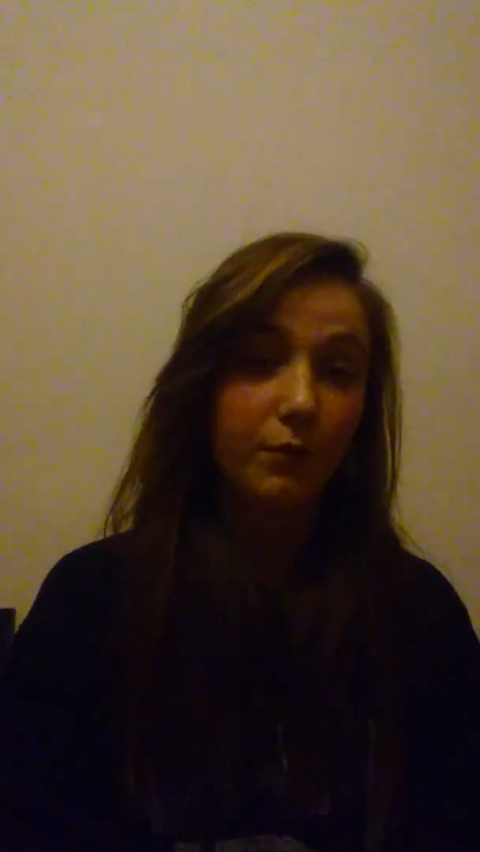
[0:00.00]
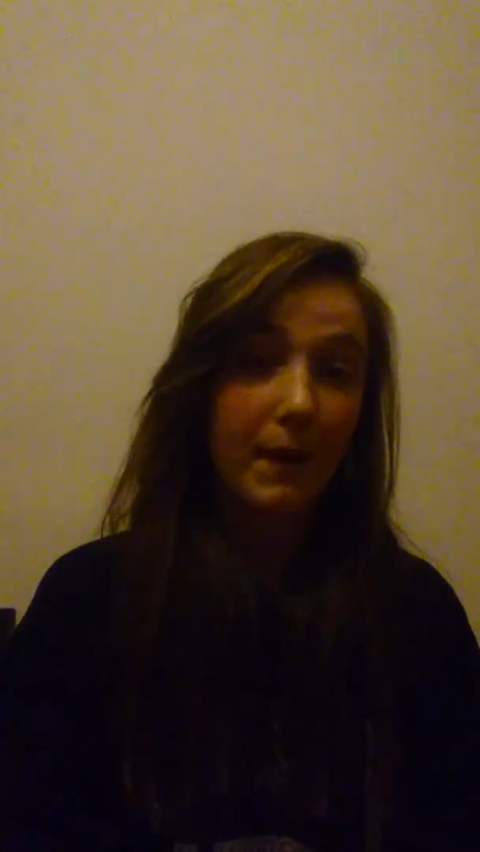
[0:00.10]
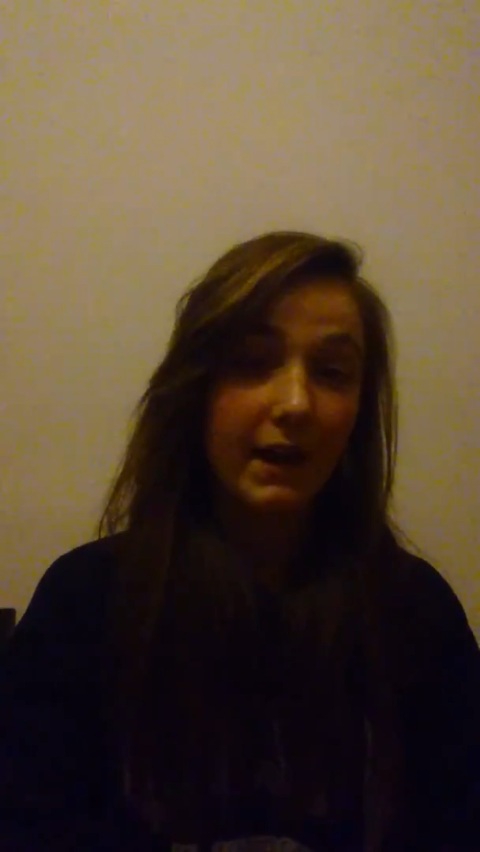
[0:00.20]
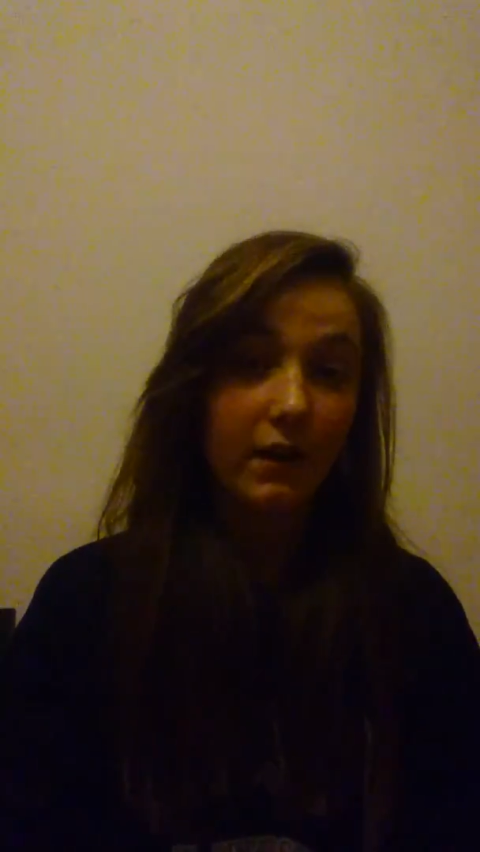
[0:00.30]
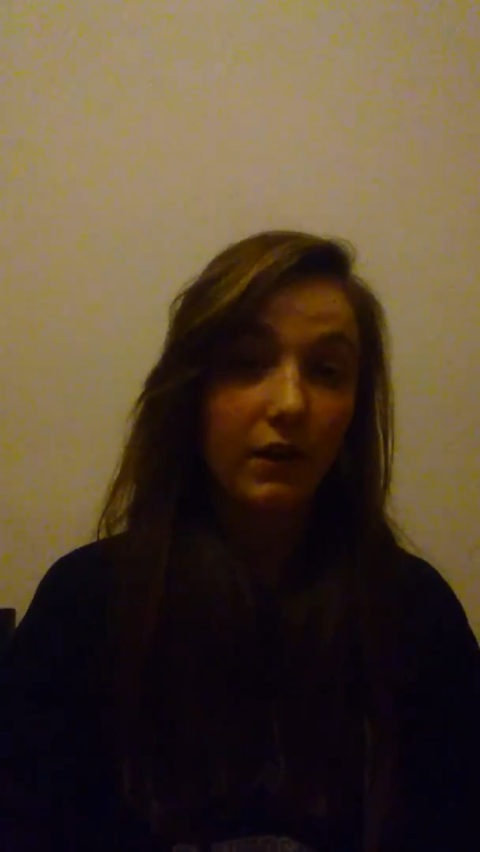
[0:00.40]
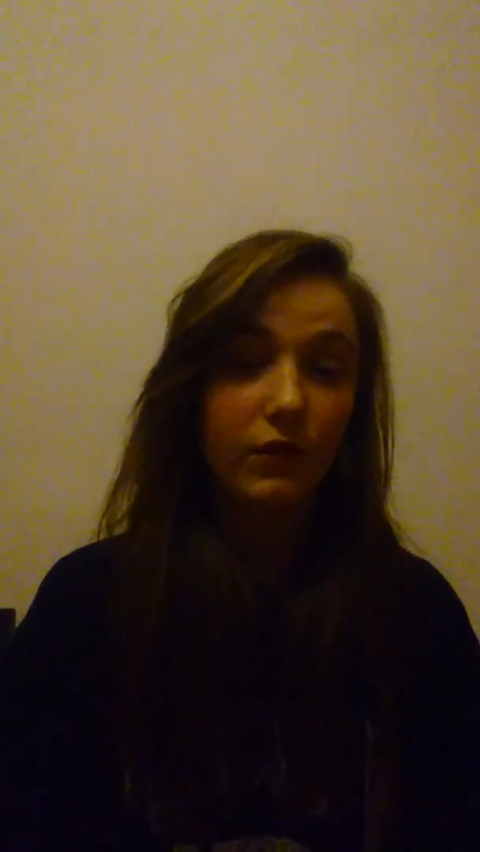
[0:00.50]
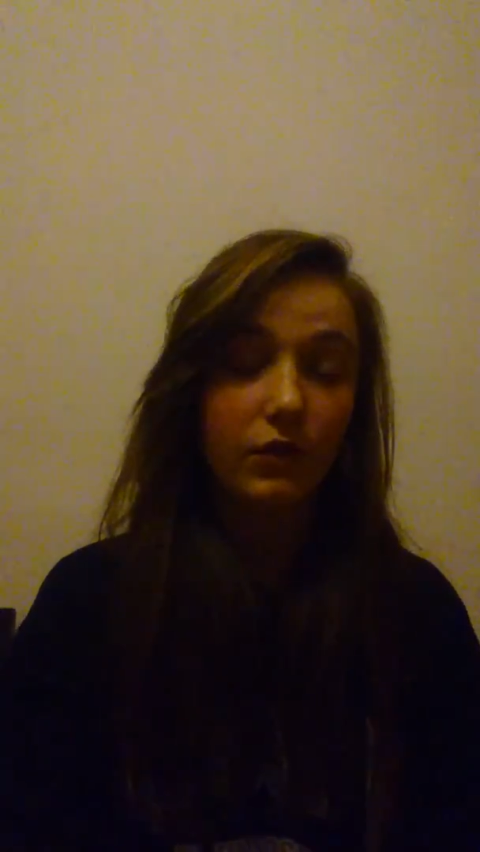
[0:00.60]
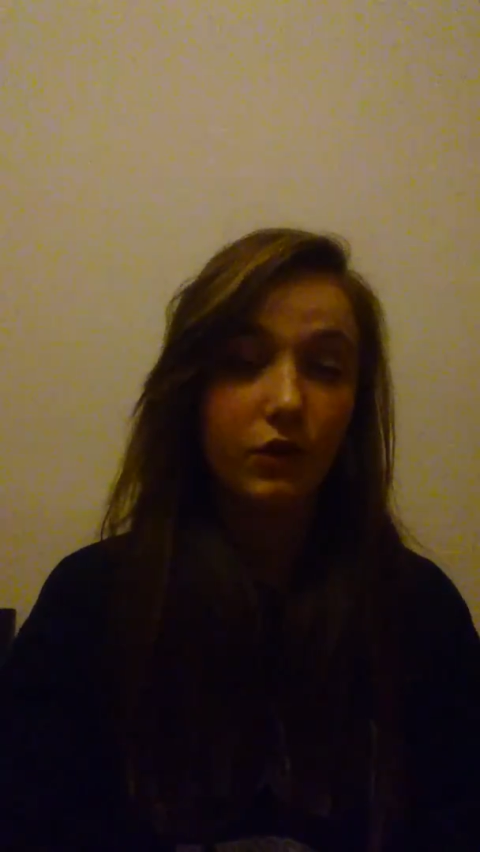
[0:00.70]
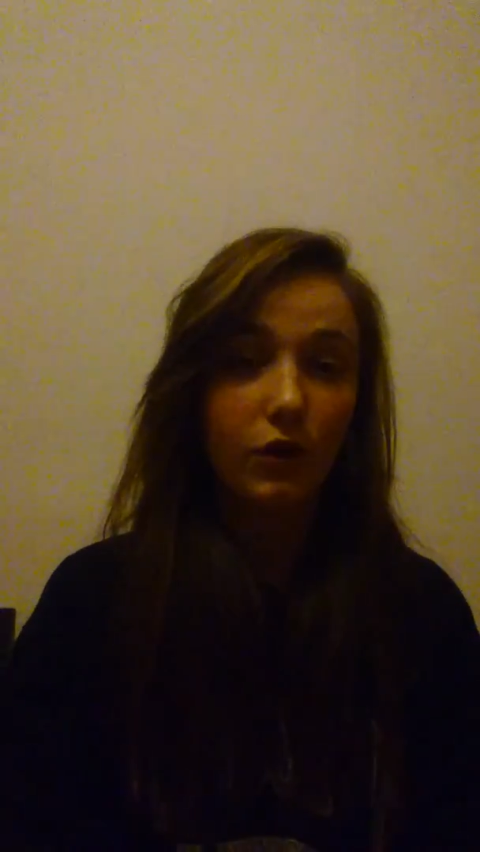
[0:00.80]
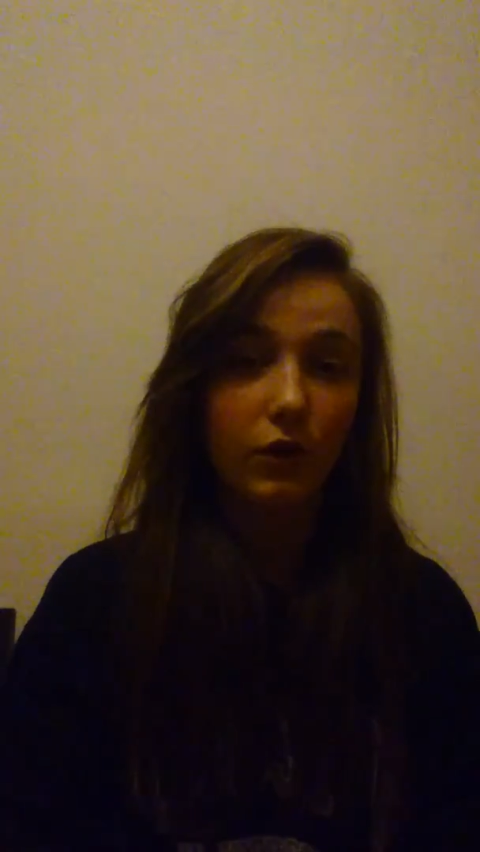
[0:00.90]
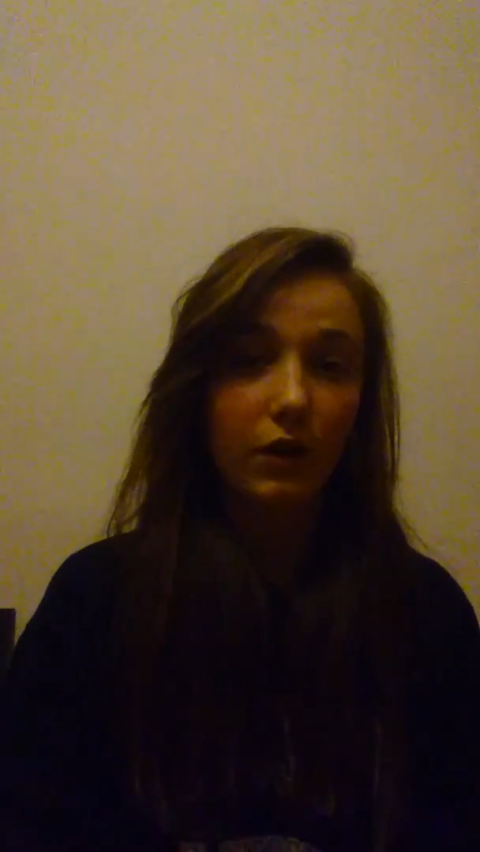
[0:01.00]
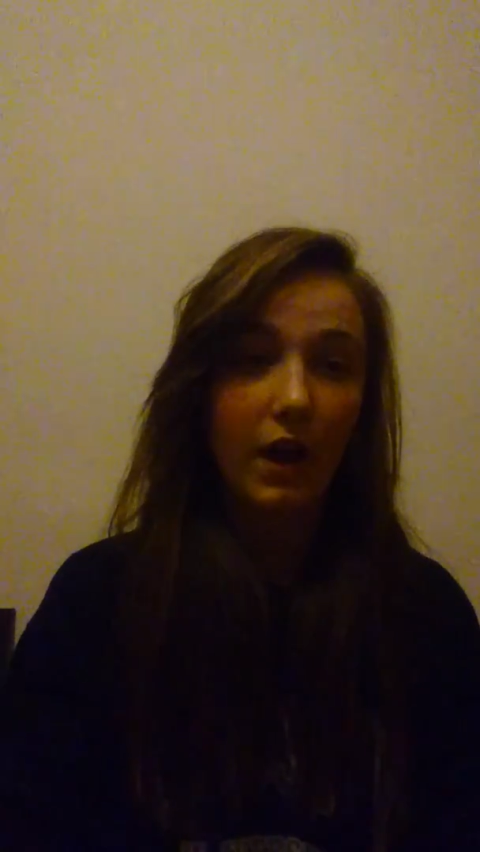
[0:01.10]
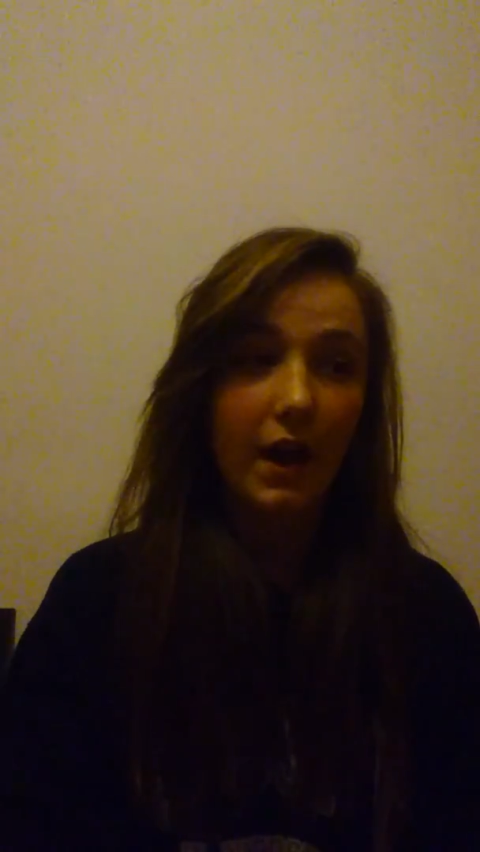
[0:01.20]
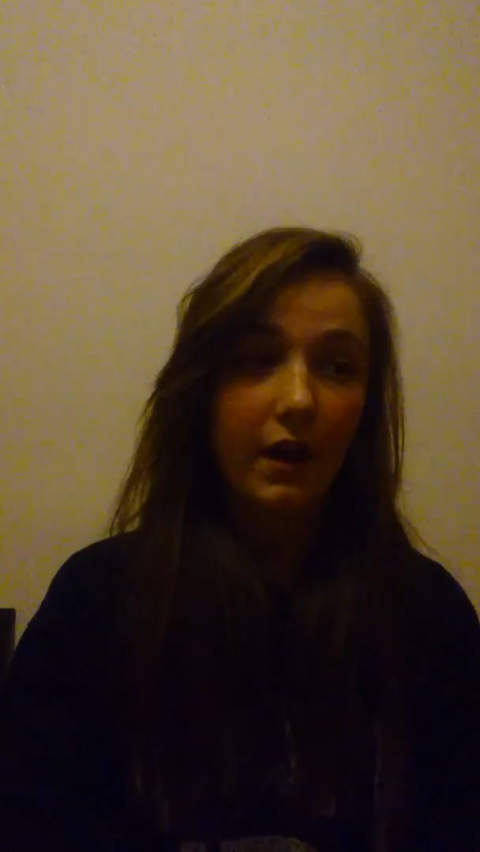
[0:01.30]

of Becca and the dog,